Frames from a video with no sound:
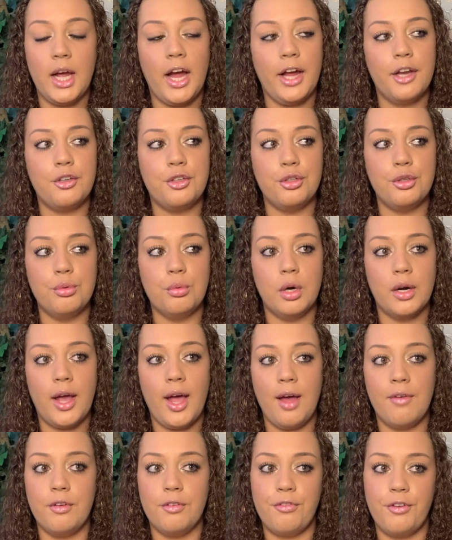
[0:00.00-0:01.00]
I do want to
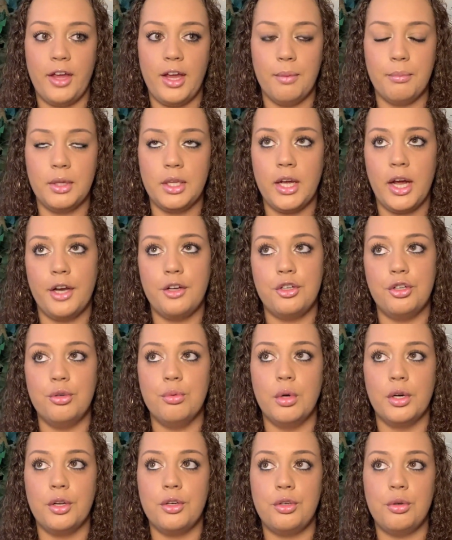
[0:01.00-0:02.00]
have a family. I do
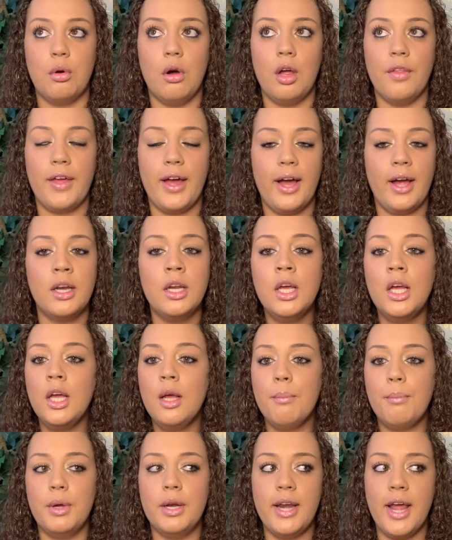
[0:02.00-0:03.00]
want to do all that,
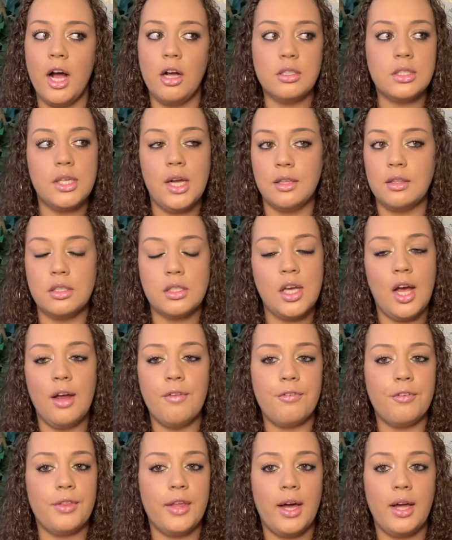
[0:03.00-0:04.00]
but now's not the time
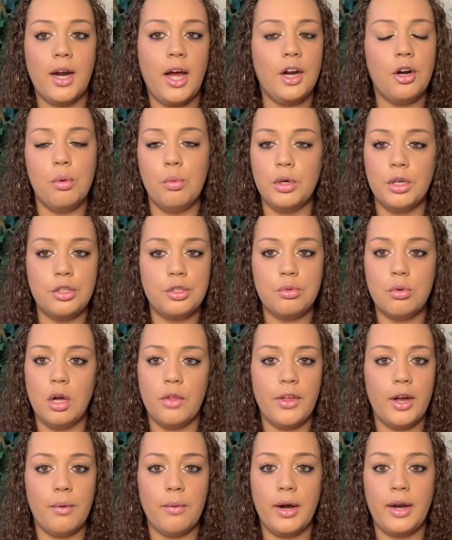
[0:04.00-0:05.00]
for that. I don't want to do all
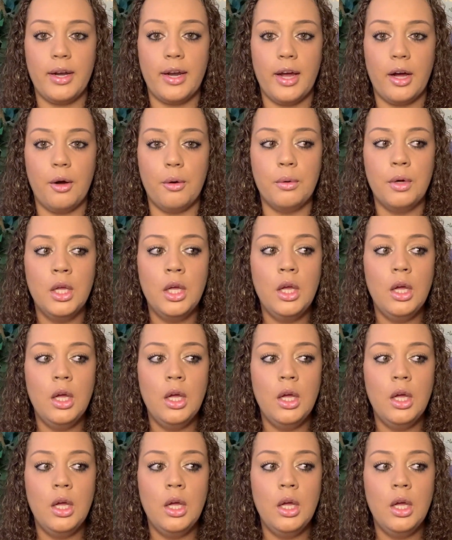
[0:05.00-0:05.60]
that right now.